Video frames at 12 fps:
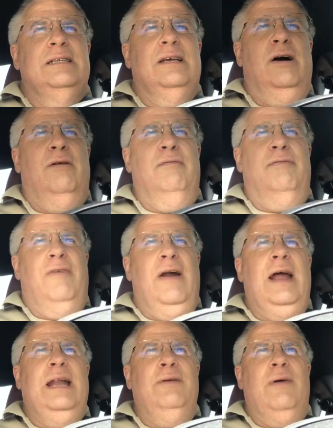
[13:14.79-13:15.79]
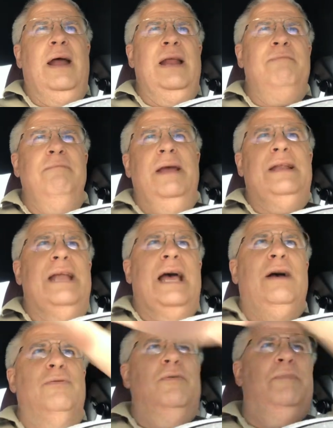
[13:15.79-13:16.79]
on Friday, right at
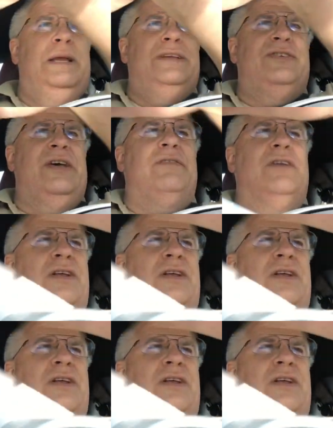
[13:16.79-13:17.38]
midnight, will be 7